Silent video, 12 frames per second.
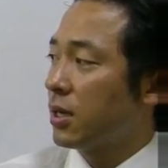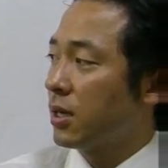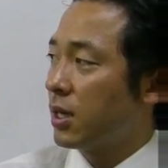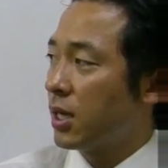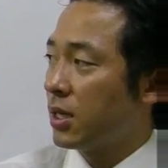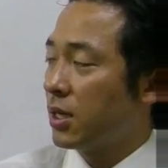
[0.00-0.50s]

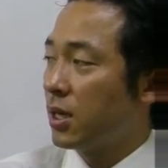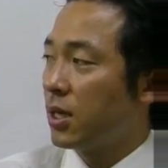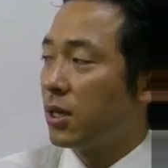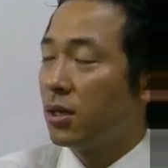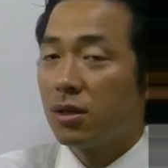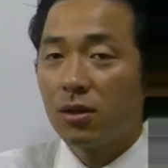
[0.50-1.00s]
like
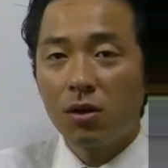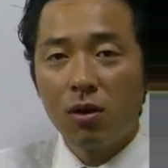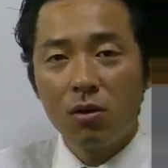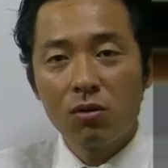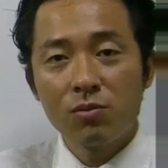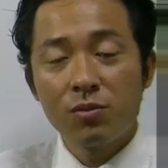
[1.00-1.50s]

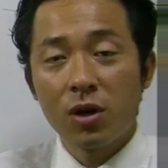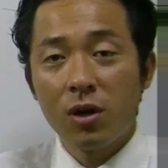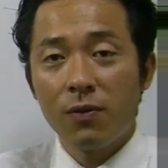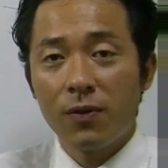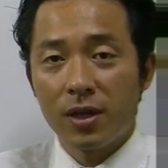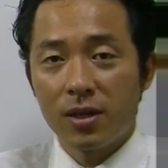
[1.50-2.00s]
all
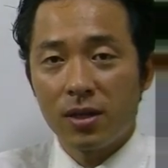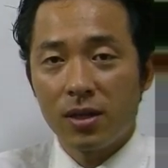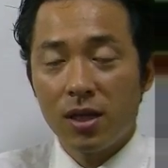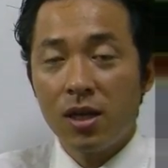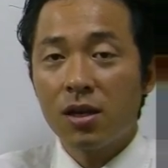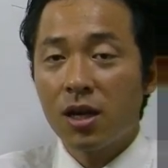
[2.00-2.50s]
profit
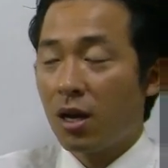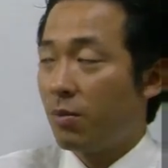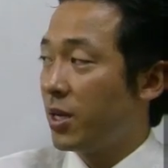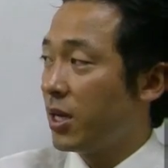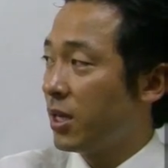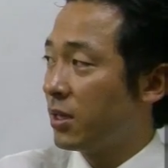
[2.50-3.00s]
income
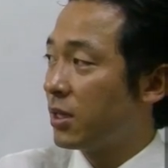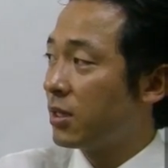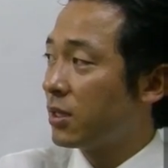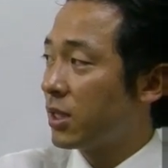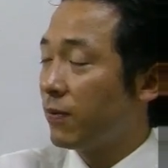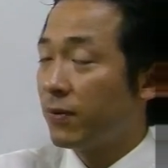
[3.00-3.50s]
is
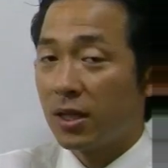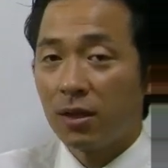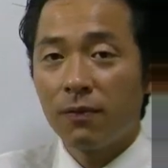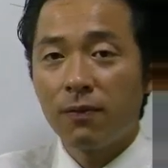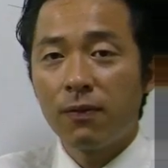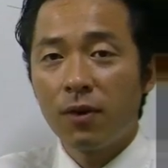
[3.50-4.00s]
shifted
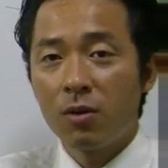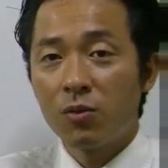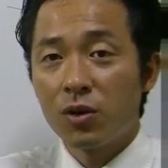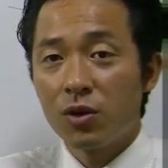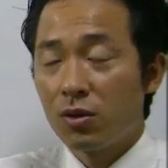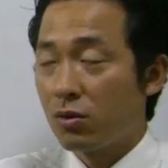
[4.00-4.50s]
from
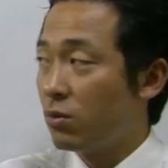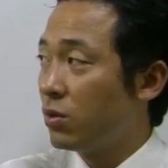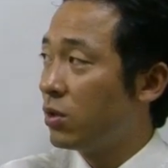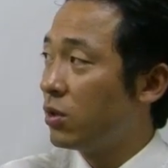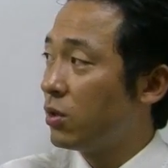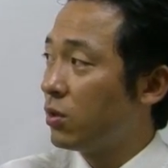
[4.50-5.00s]
you
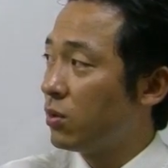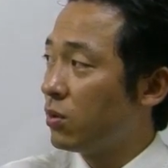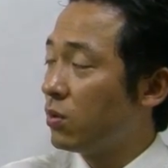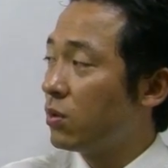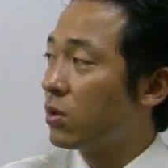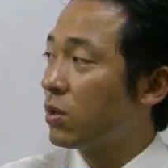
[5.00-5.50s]
to
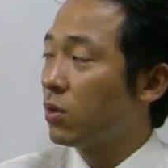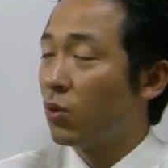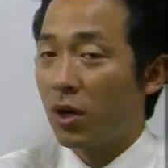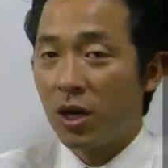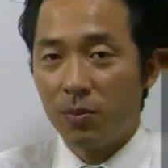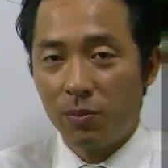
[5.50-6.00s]

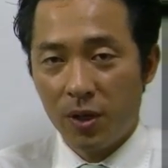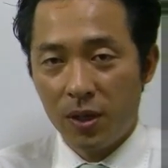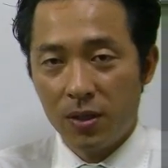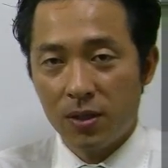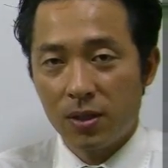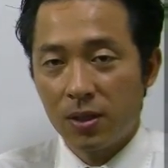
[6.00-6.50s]
your
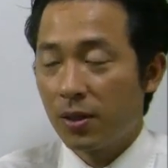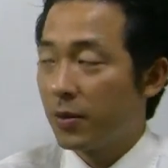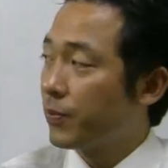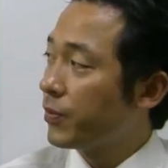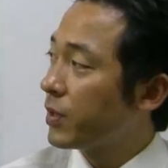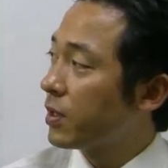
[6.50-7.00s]
companies.
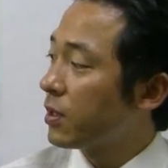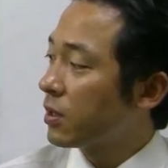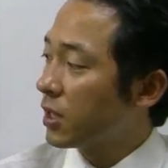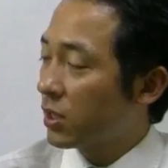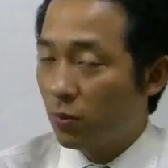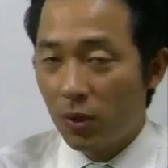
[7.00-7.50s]

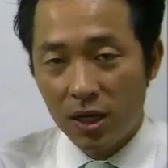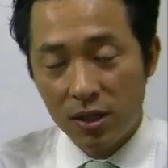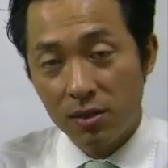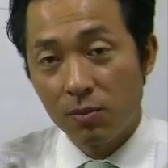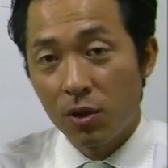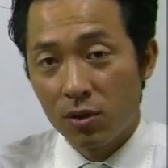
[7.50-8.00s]
That's why
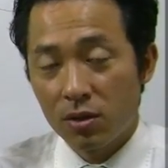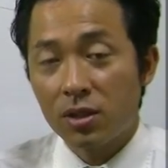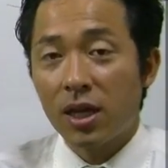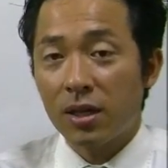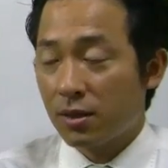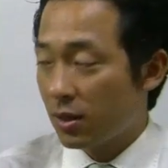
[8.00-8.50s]
it's most
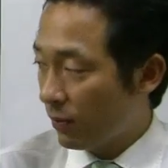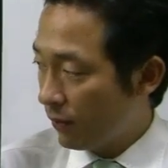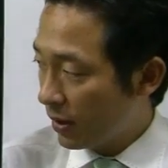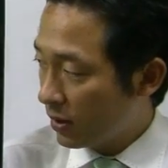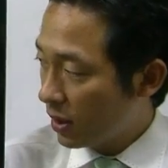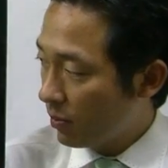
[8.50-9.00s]
tax
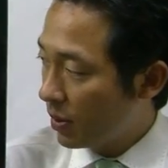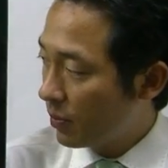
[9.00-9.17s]
effective.